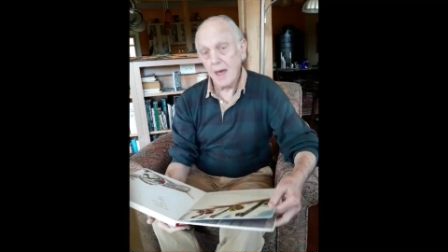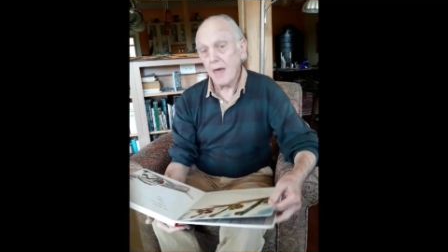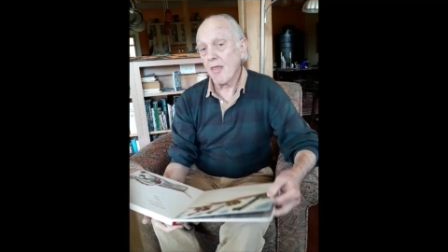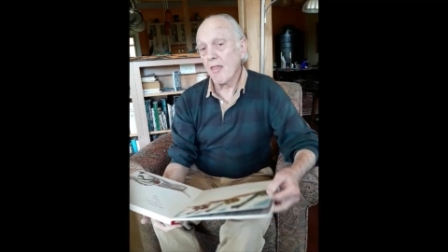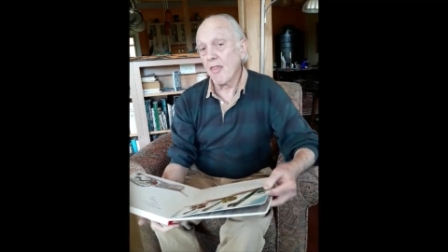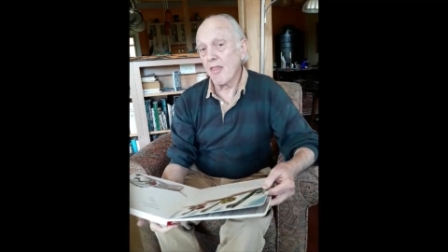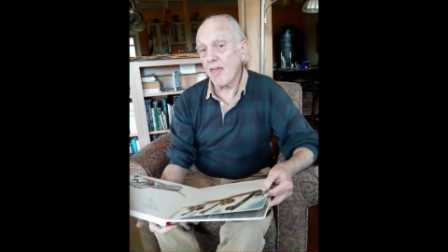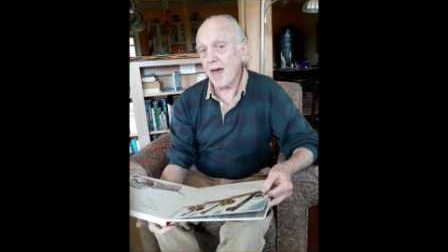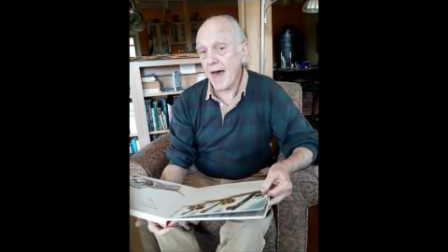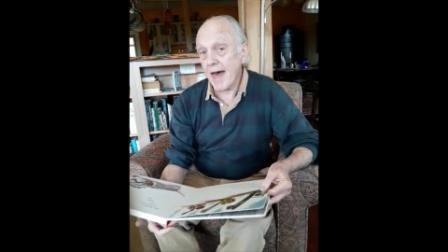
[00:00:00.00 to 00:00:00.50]

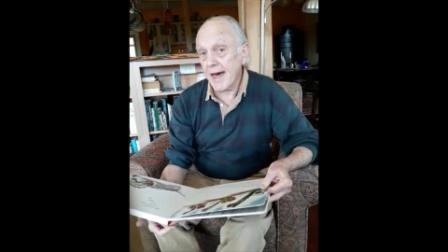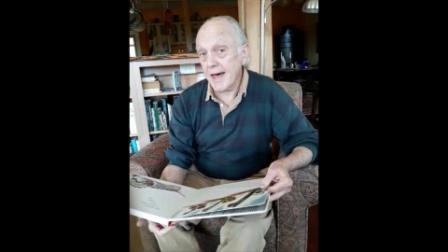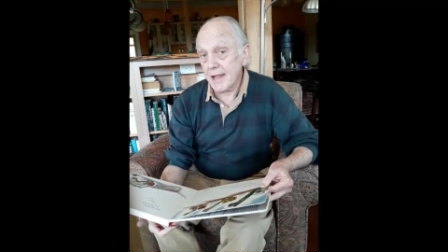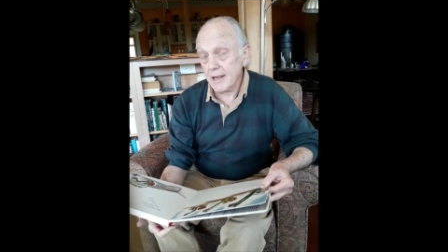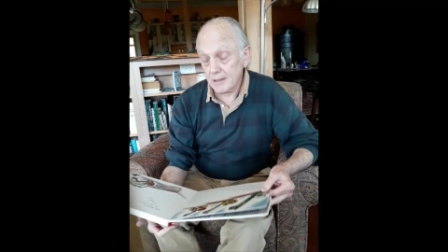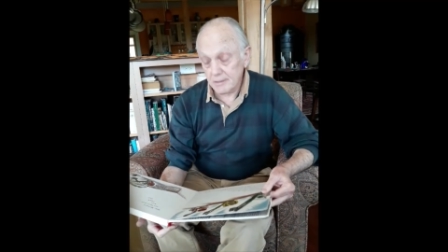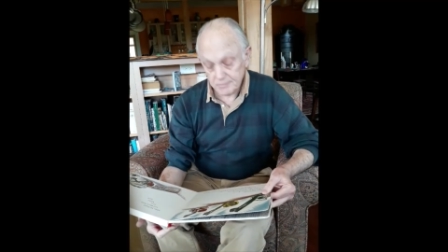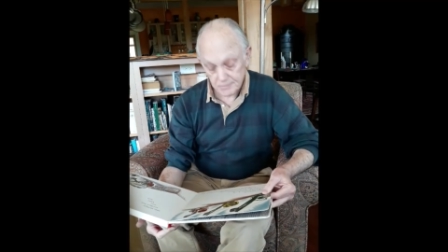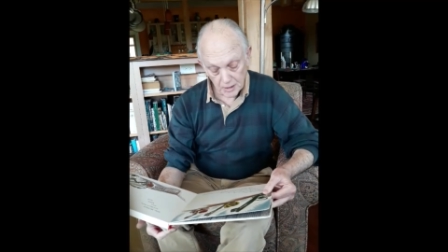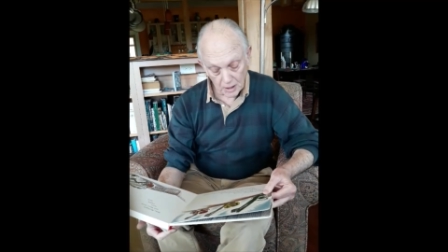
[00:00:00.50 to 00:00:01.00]

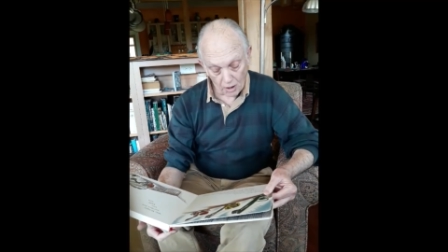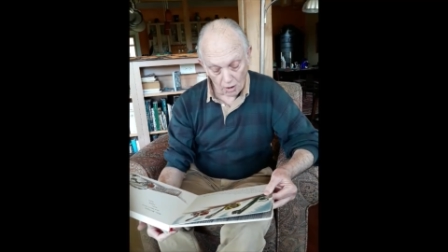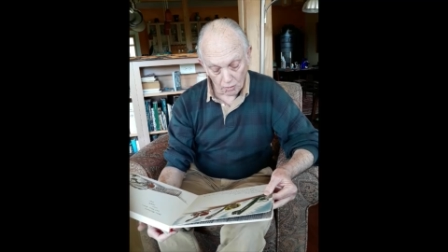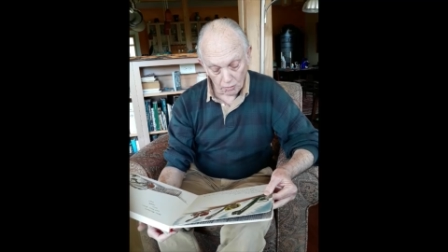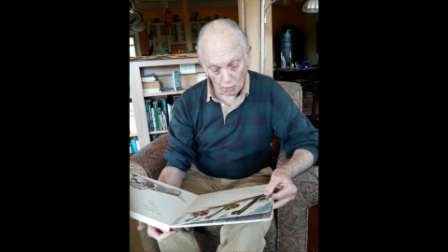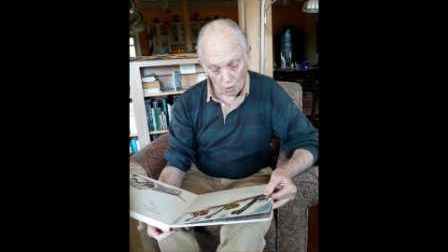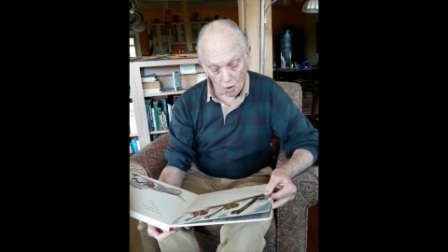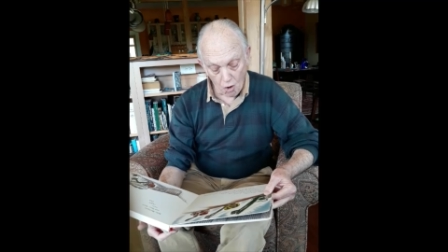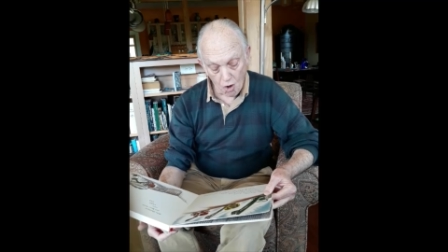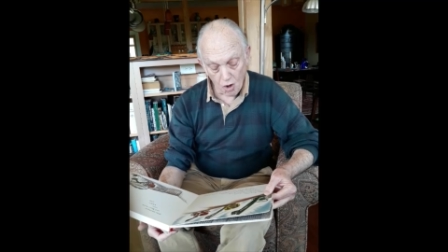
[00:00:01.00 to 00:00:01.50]
Then
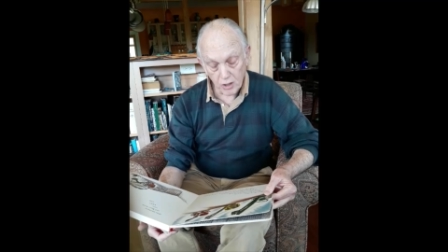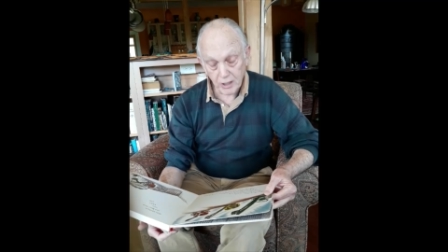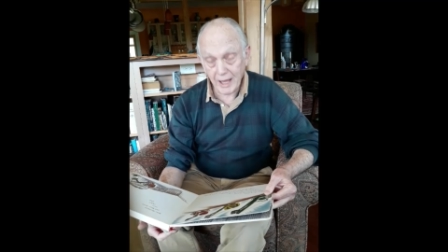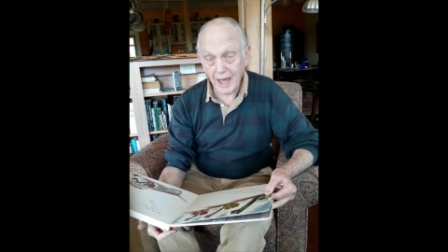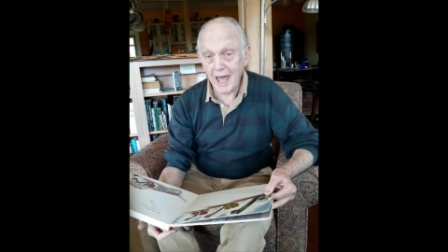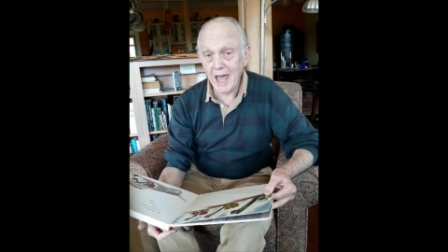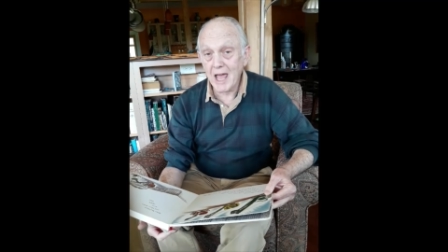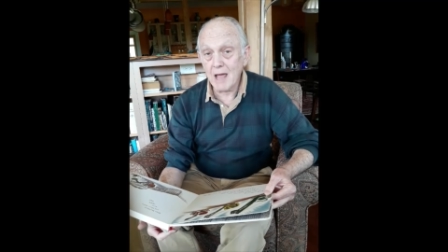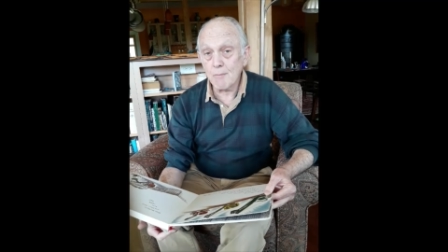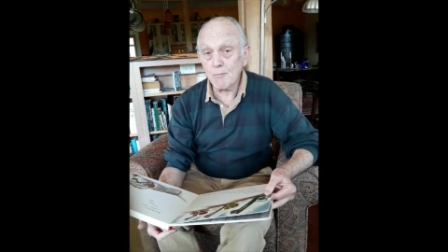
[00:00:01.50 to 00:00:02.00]
along
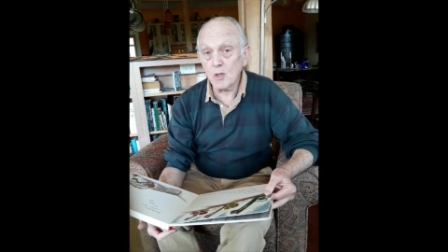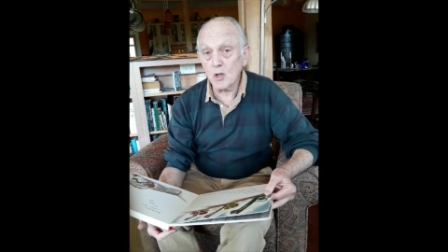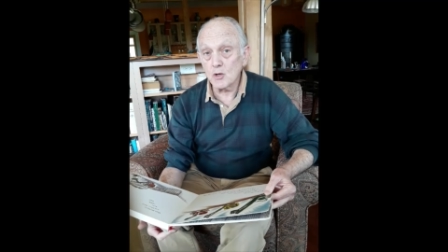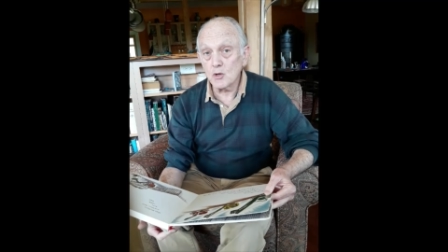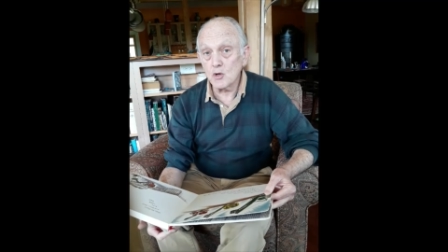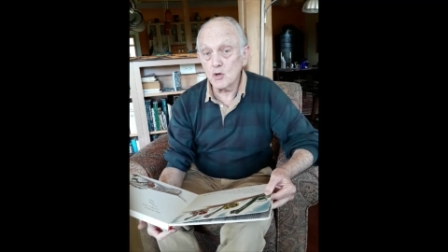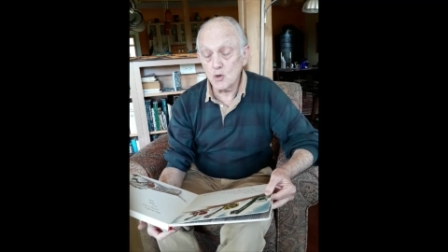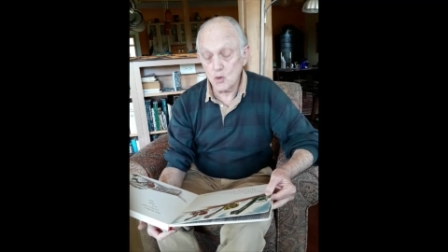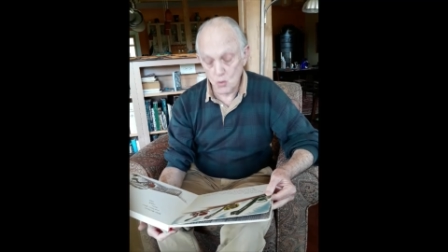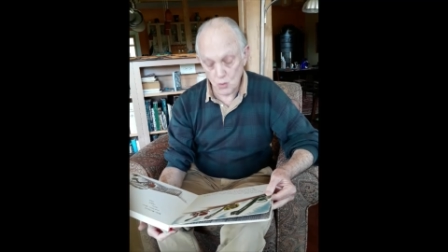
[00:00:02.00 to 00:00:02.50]
came the
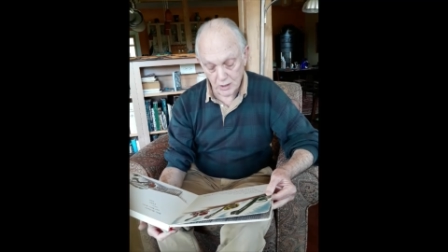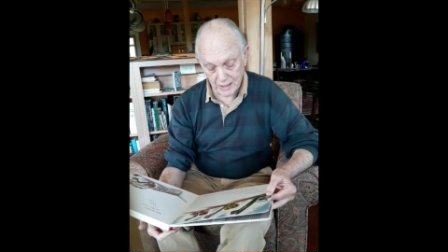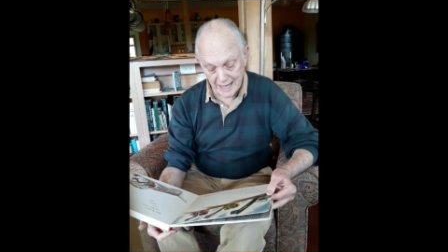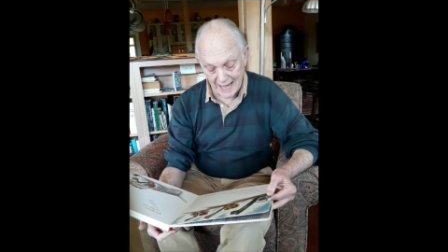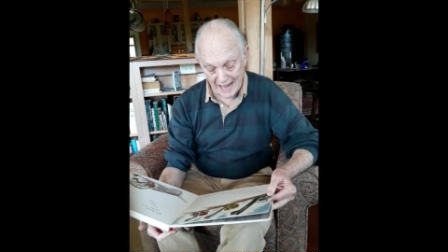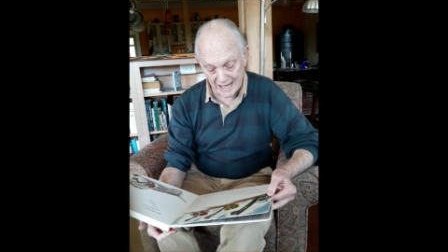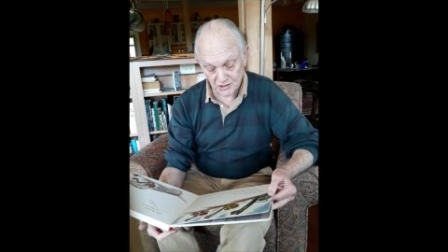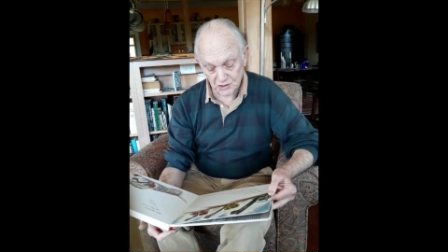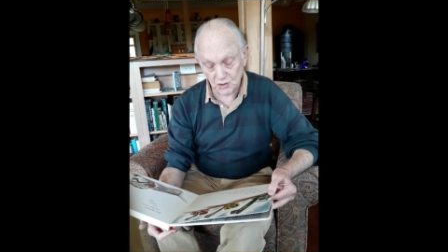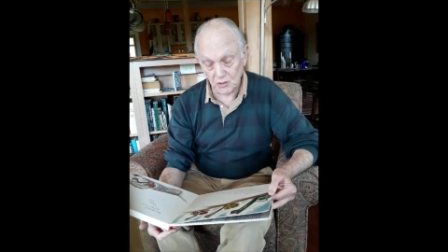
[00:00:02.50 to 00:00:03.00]
new
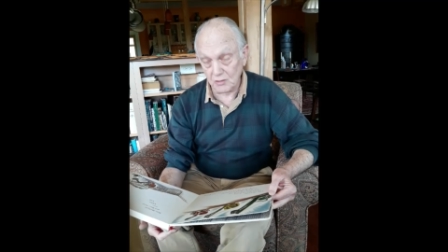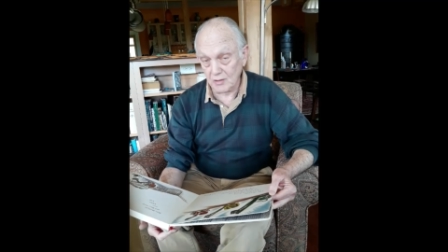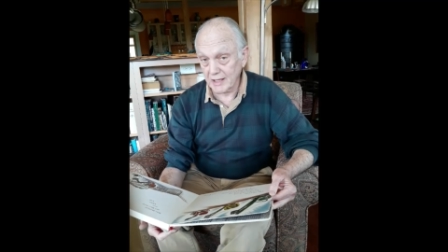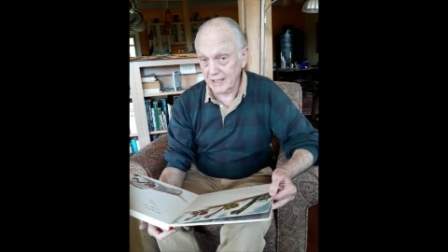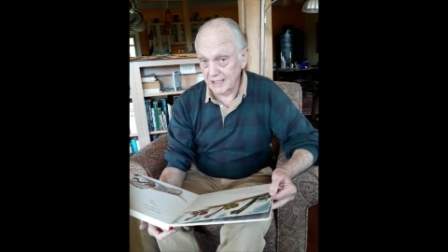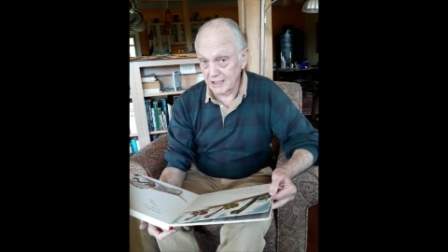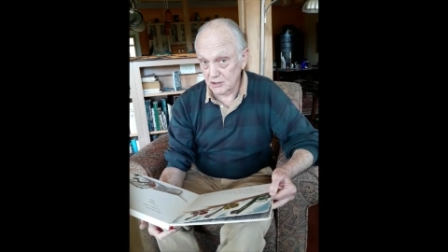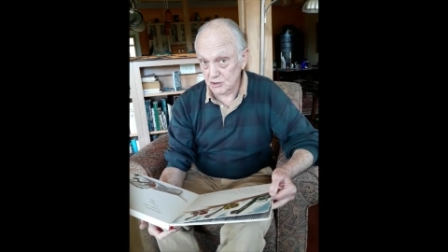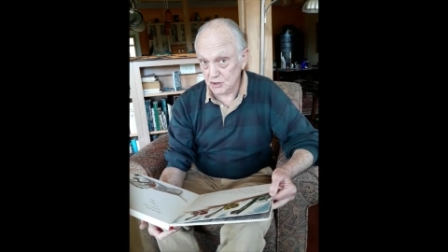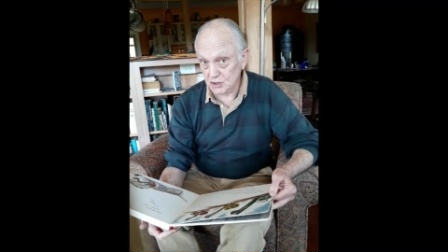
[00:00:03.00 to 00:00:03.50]

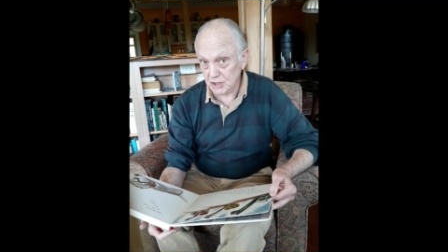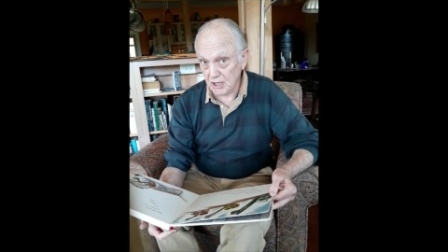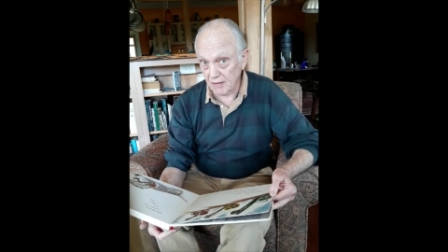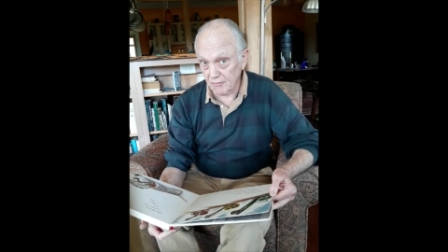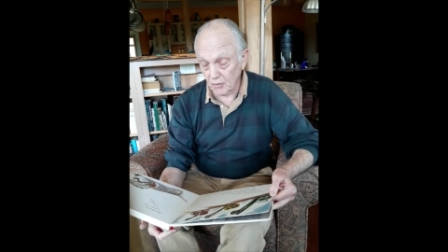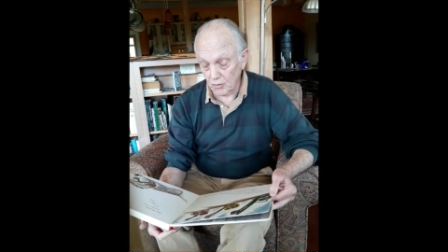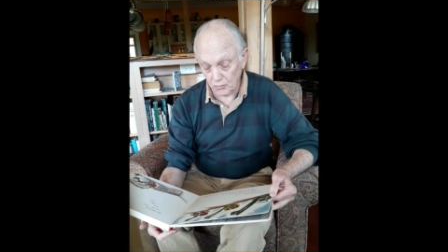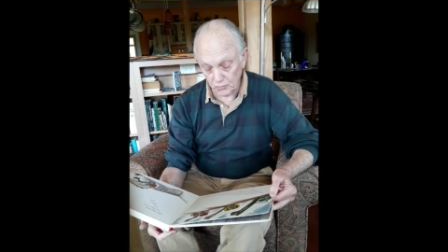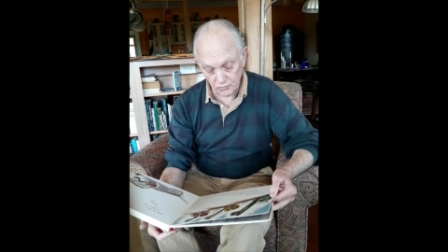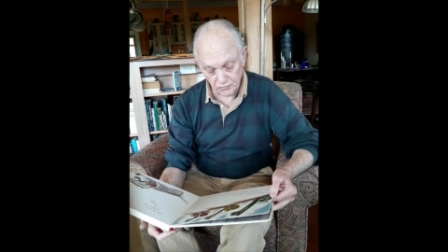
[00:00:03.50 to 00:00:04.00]
gasoline
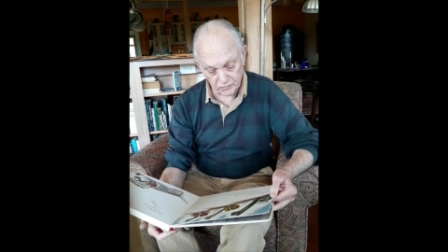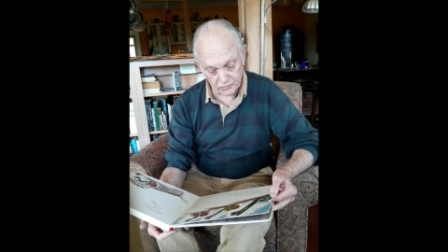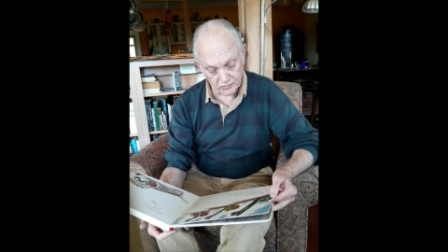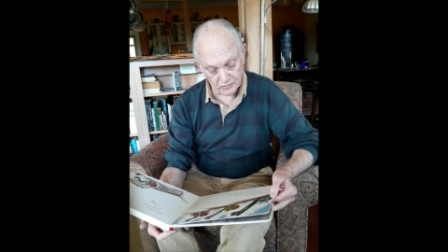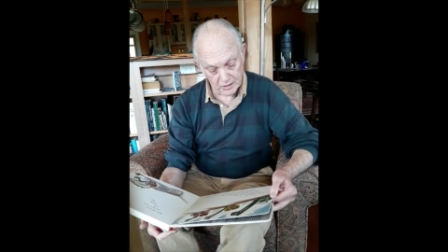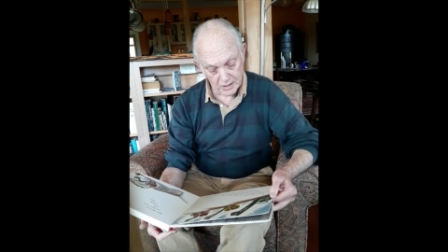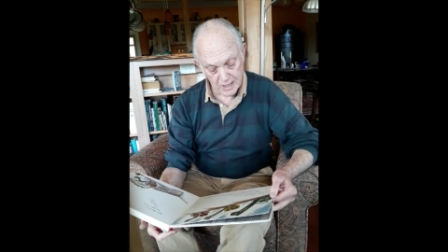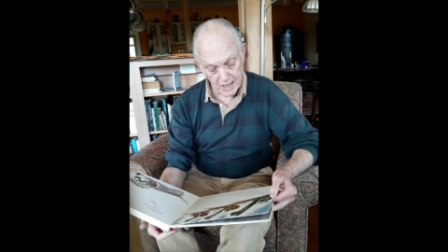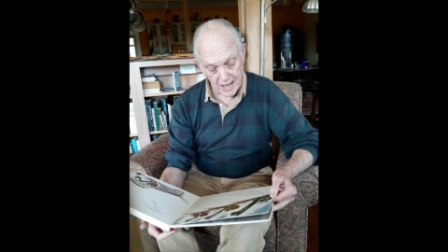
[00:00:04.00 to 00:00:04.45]
shovels